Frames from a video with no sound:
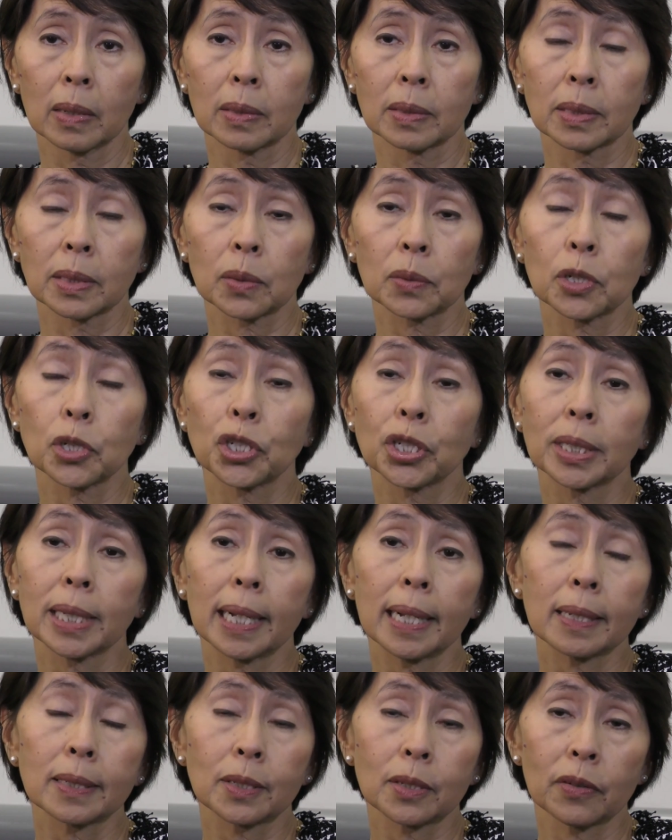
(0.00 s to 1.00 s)
So the
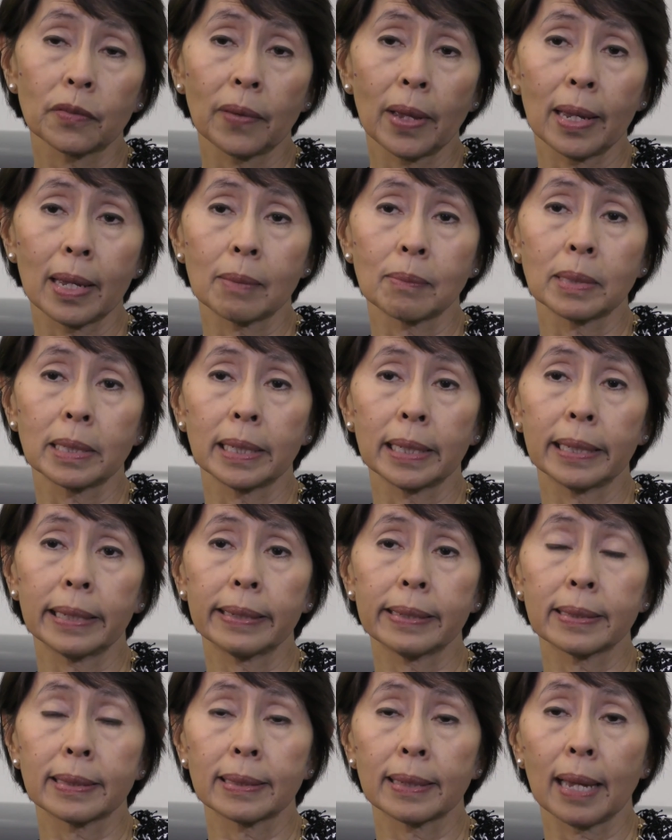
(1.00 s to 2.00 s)
genetics of AMD
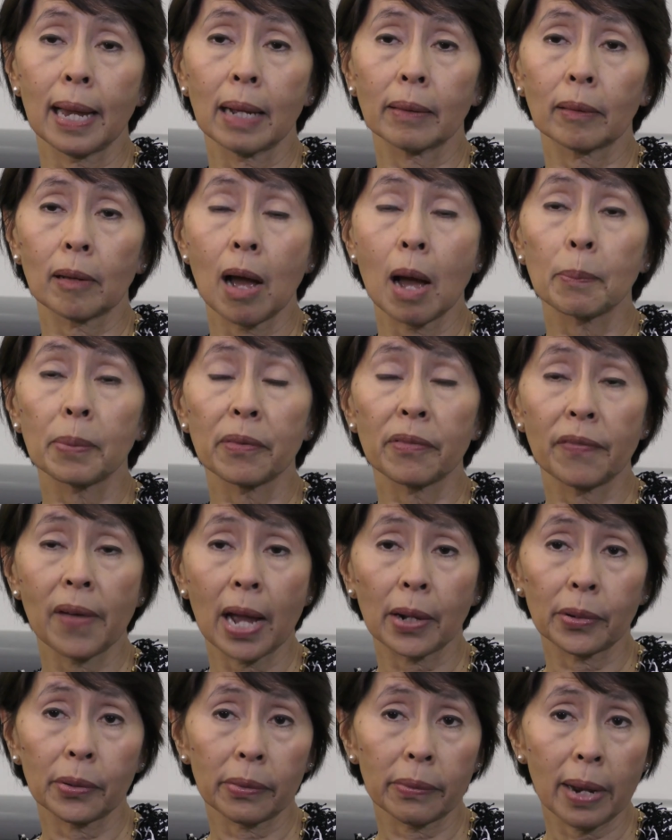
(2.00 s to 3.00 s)
is that complement
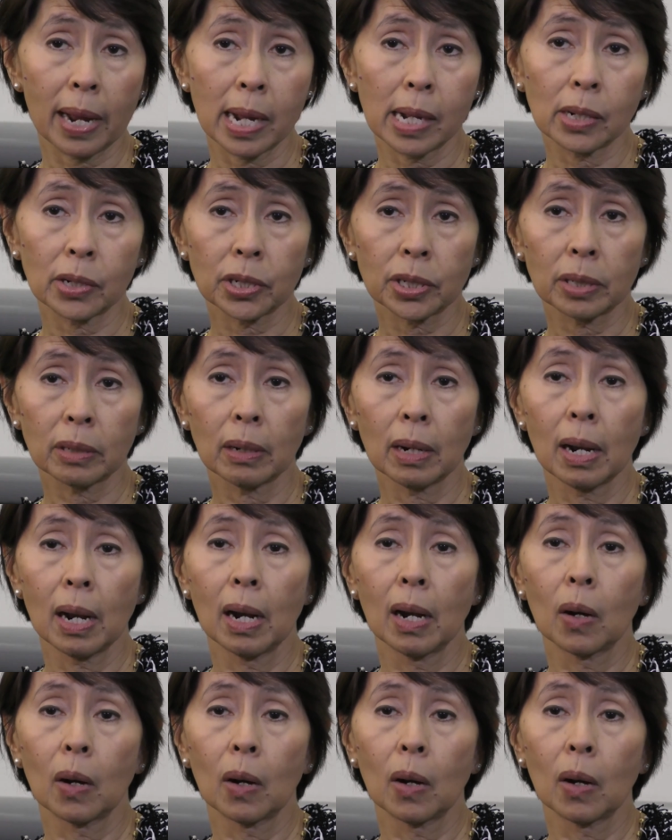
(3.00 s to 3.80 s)
factor H,